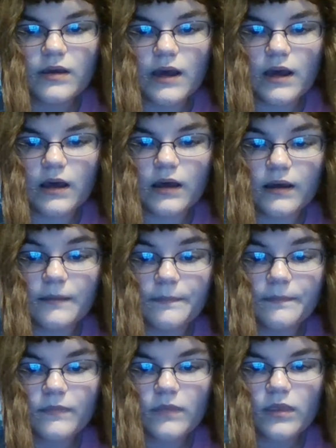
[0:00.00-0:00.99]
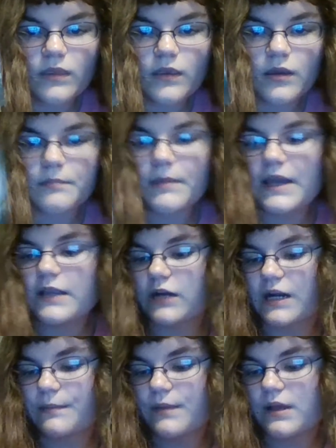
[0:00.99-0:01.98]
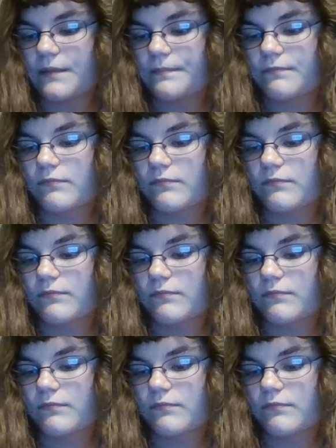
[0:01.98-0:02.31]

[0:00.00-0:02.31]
My grandma,